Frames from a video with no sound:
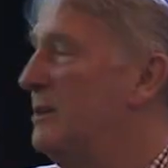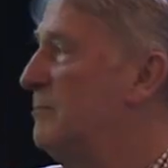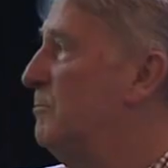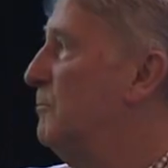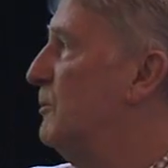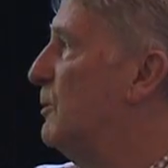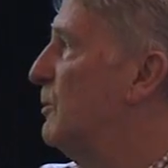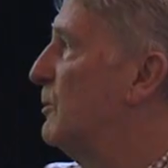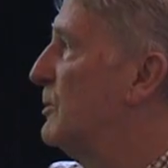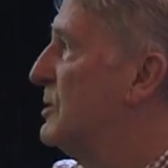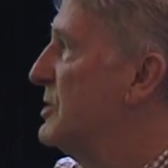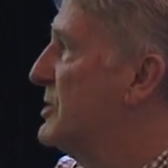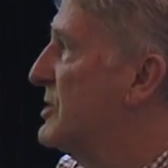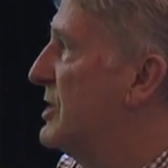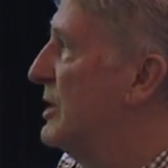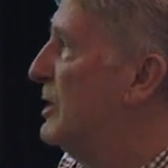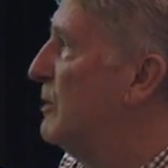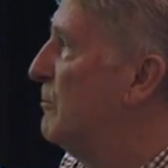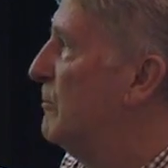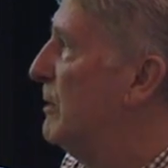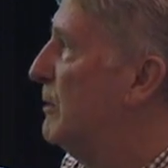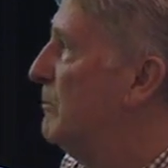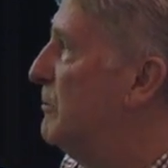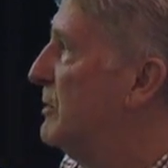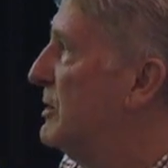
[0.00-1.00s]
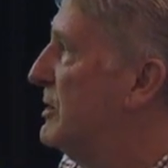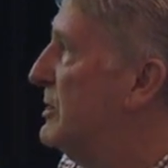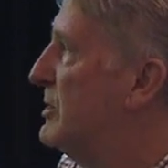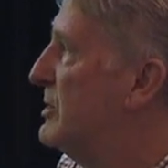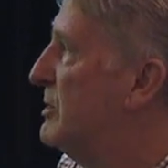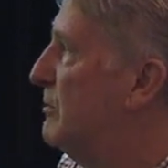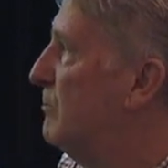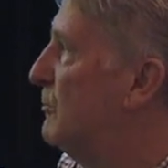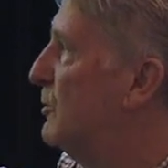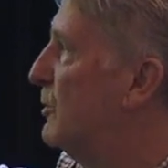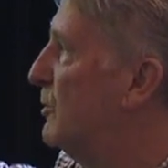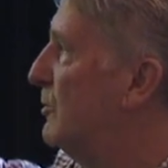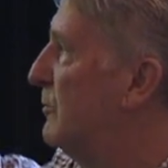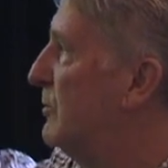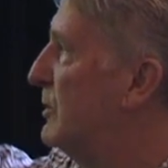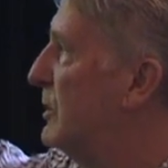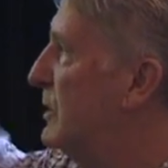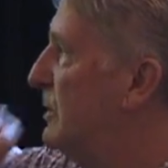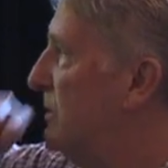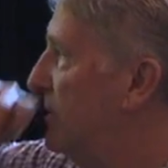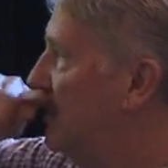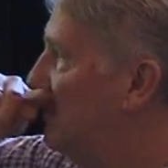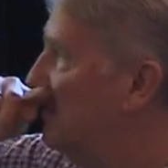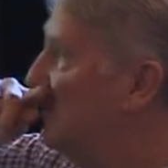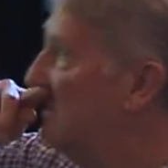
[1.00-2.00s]
more concerned about producing more
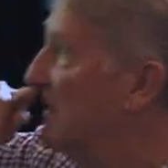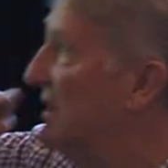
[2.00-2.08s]
food.